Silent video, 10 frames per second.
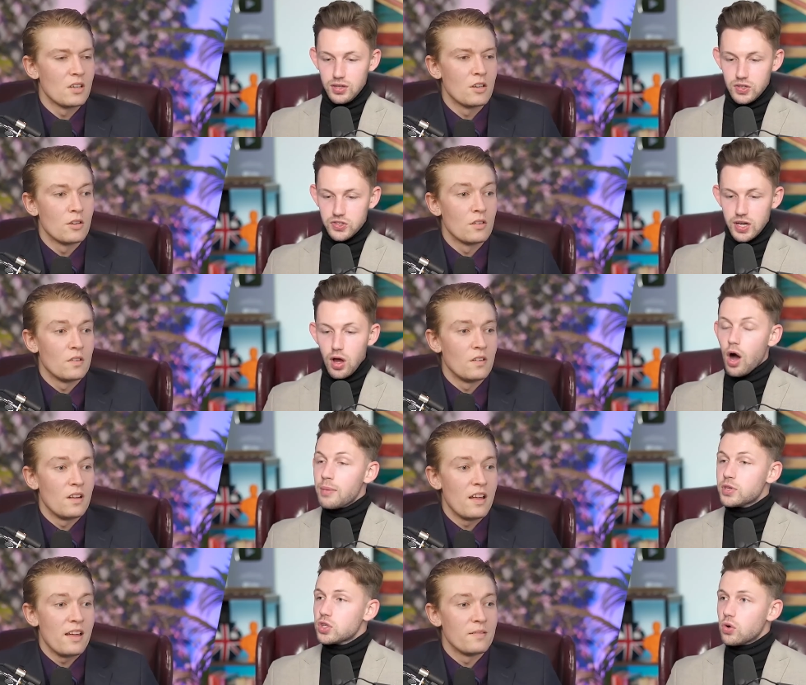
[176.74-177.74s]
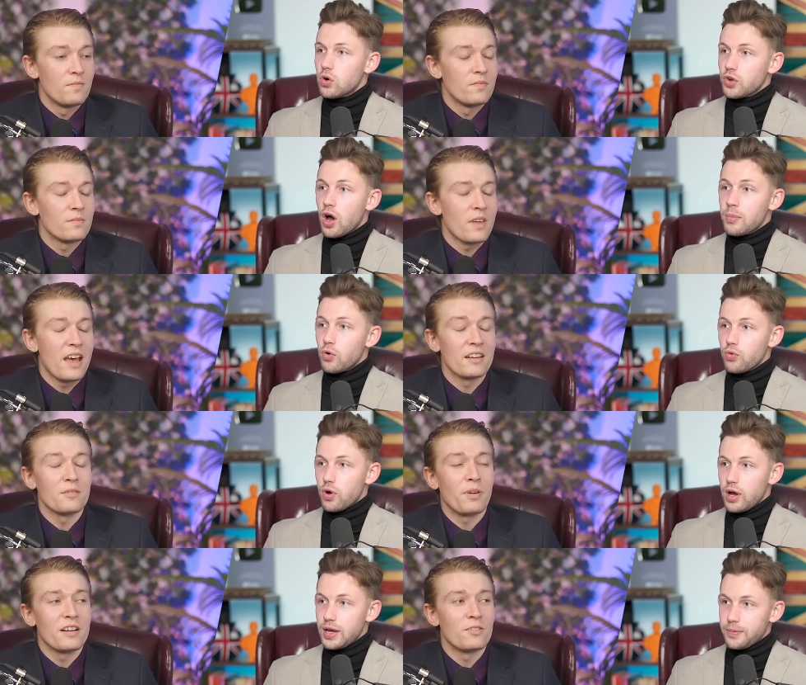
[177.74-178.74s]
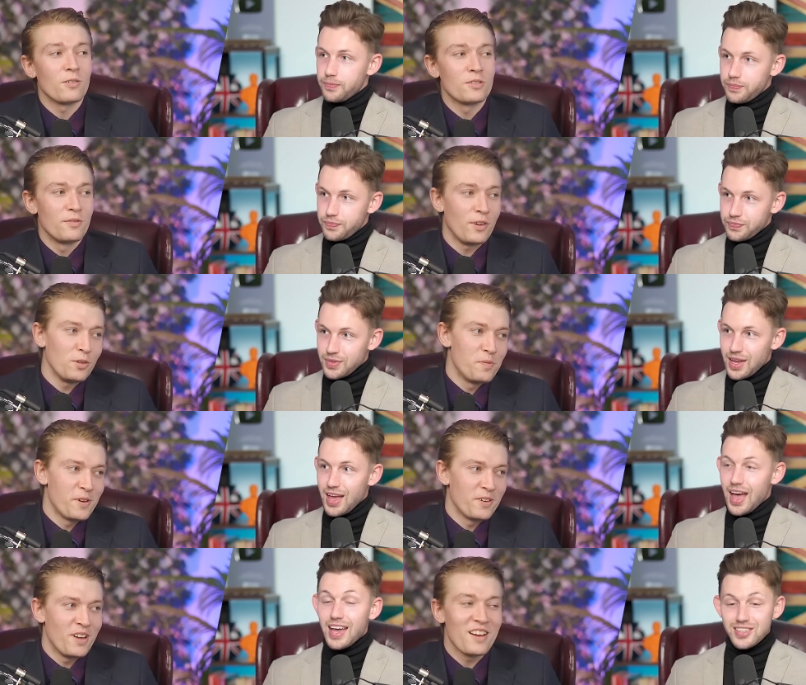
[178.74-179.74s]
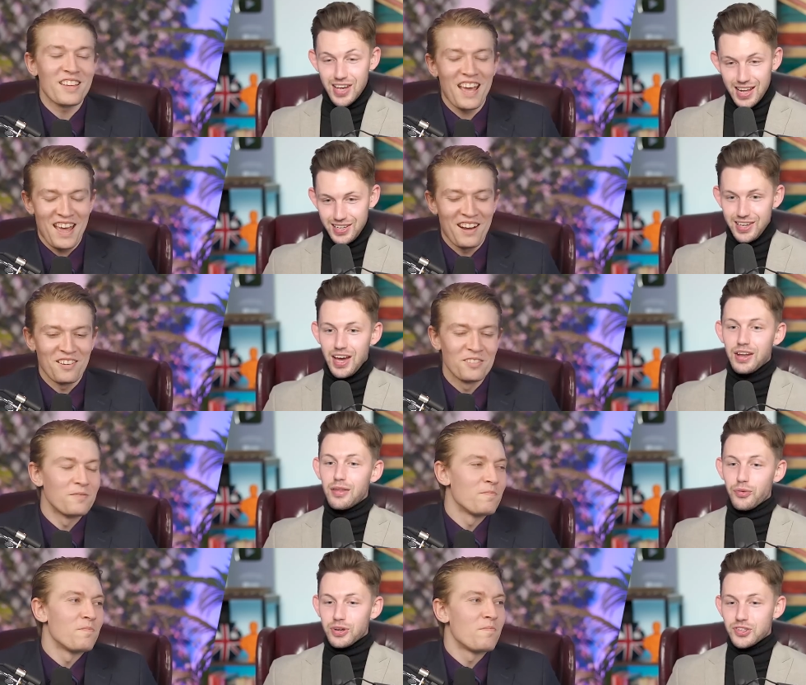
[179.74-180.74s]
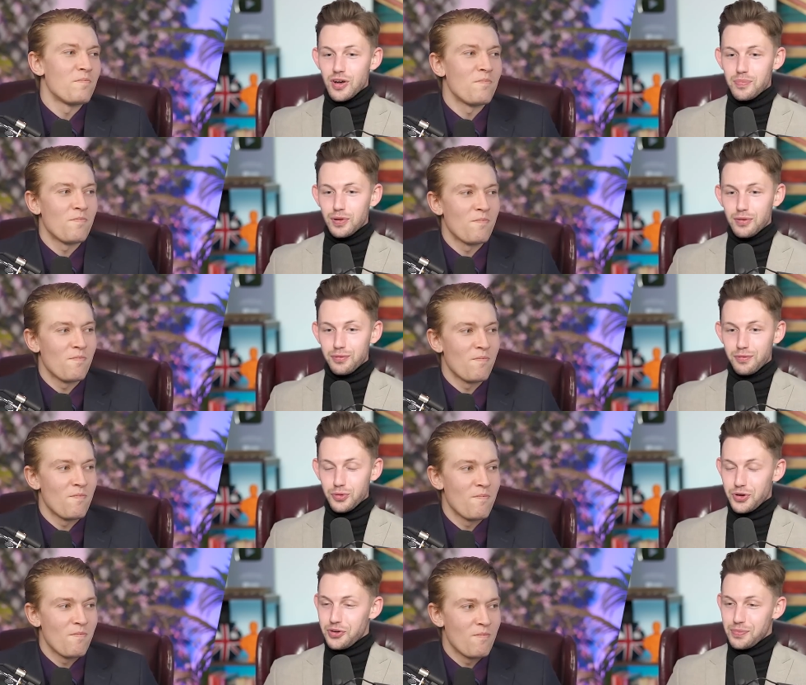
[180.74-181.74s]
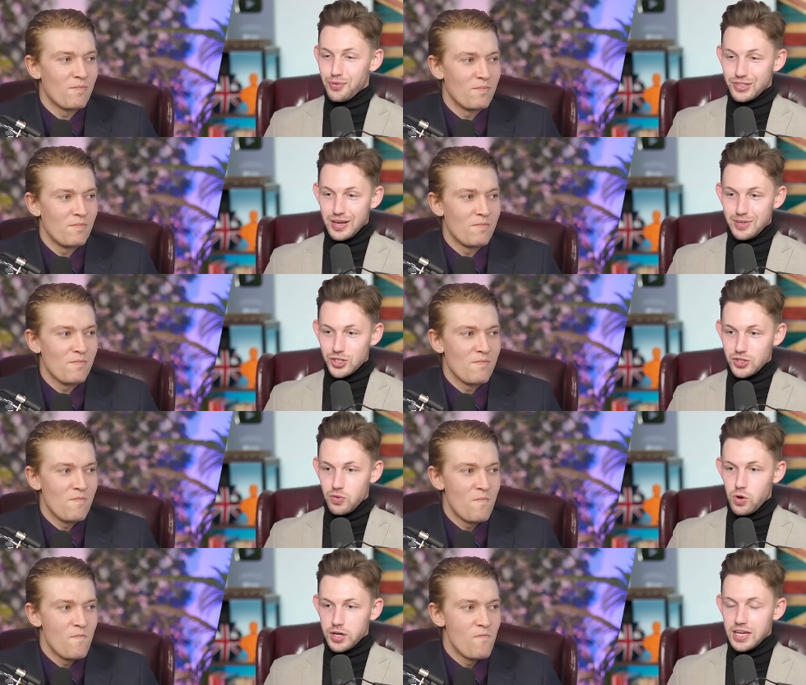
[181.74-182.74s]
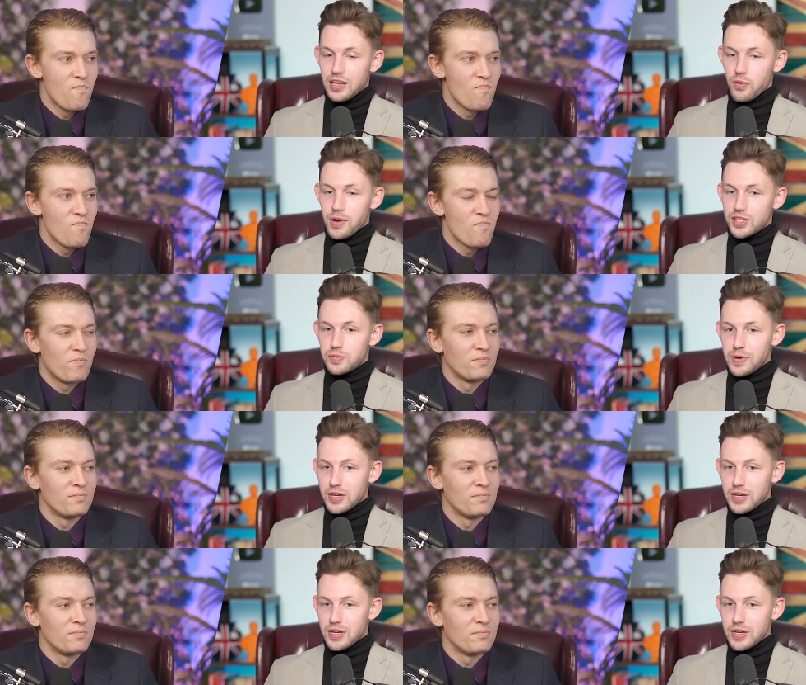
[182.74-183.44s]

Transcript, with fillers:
Speaker 1: to say, "I'm cured, I'm Headed all right." Headed by Doctor Volper. Exactly. Again. Another example of Foucaultian prison abolition not working. He reminds me,